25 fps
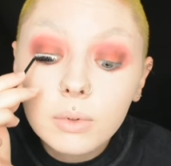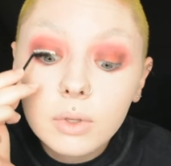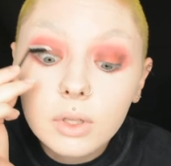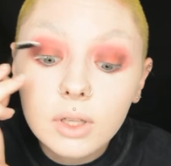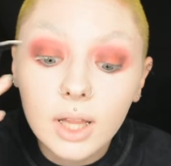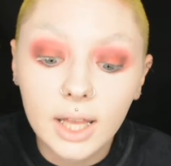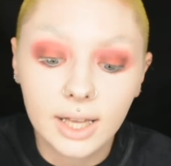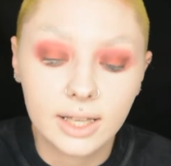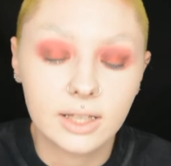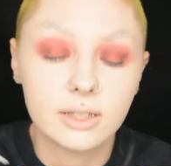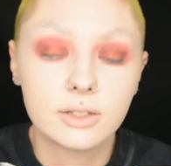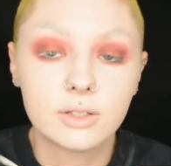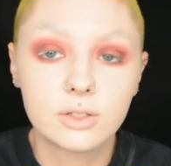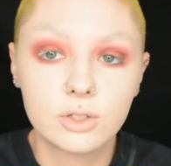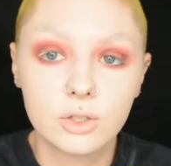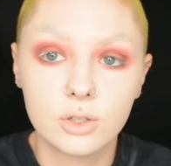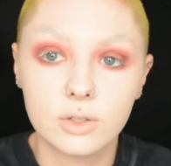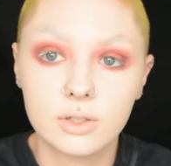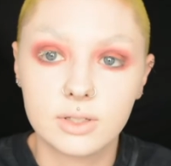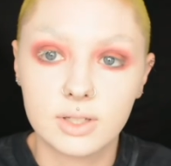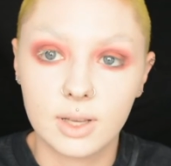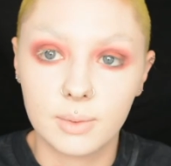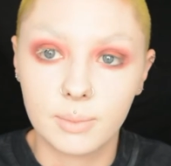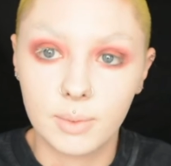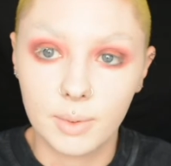Like it's
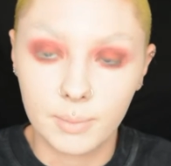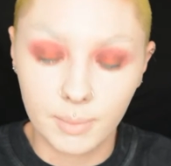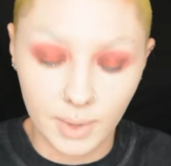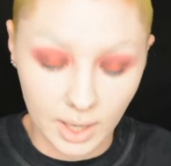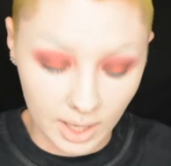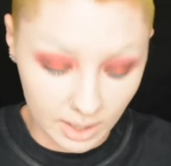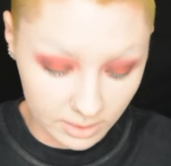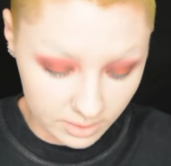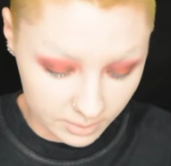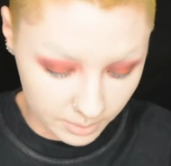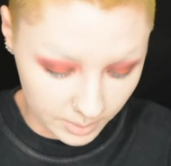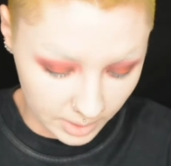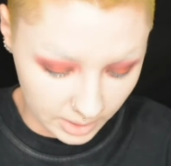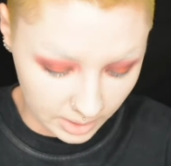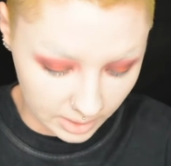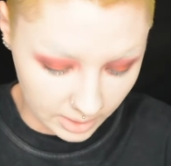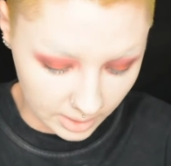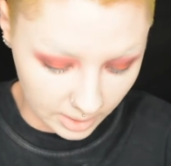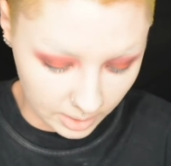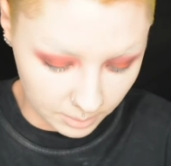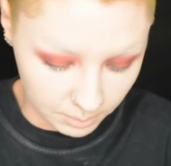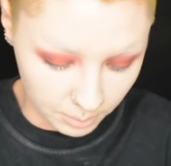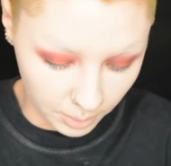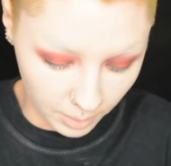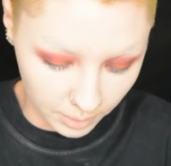two separate parts but you
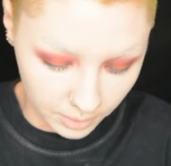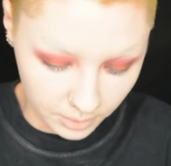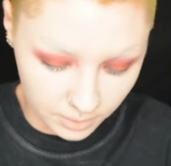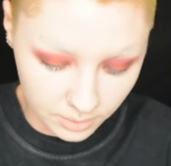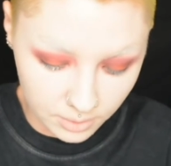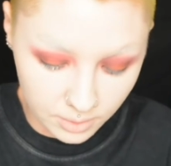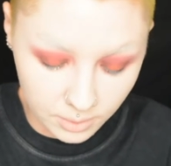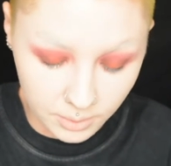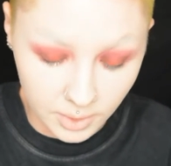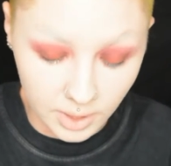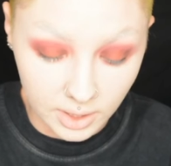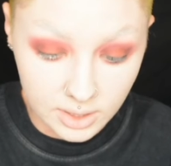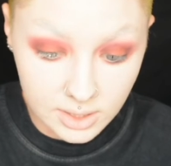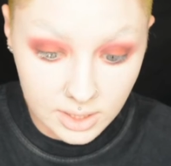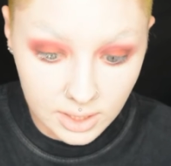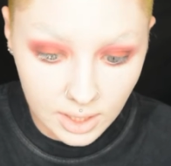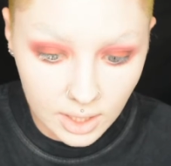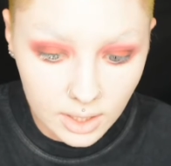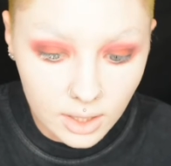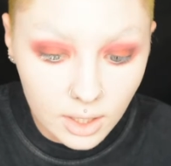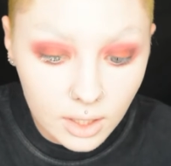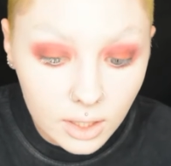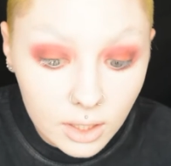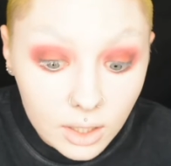need both to work together.